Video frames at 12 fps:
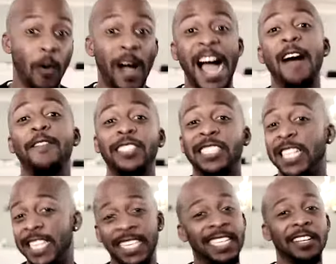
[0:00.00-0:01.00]
Well,
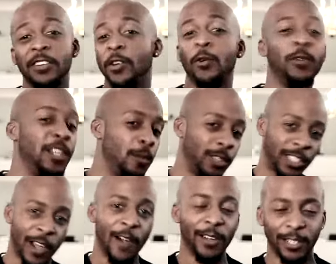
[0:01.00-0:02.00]
obviously, he didn't know who he was
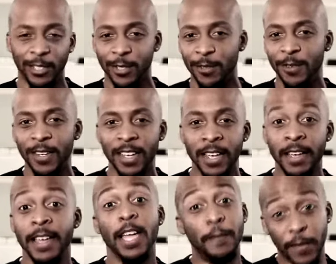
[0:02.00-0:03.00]
talking to.
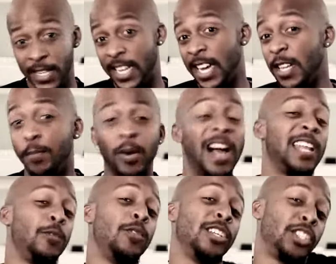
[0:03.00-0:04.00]
If he did, he
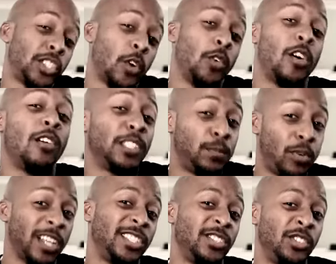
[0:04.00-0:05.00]
probably would have sold all his
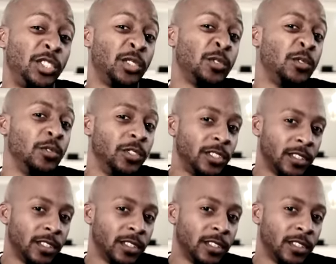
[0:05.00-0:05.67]
precious jewels.